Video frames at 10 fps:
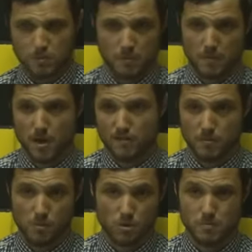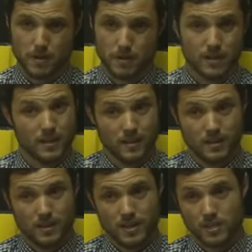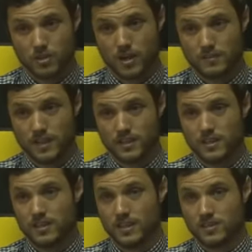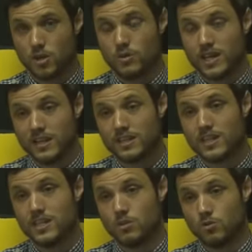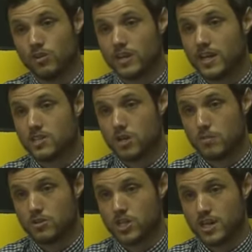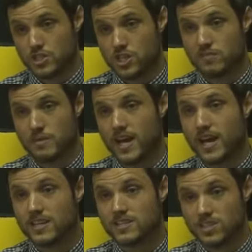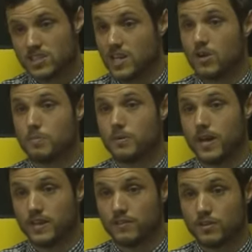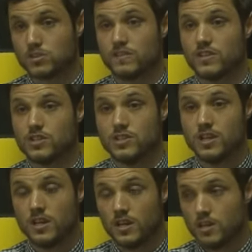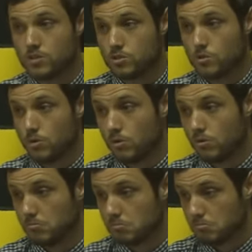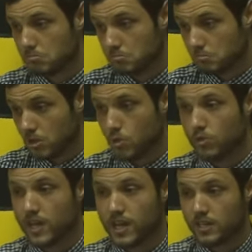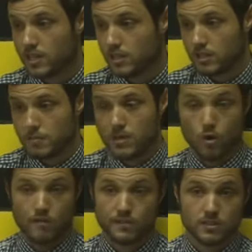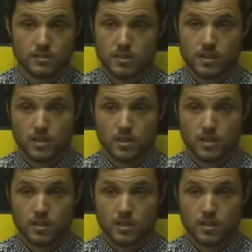people maybe have a moan, but I think until you're in the league you don't realise how much of an achievement that is to stay up in the First Division. So you go there, you be confident,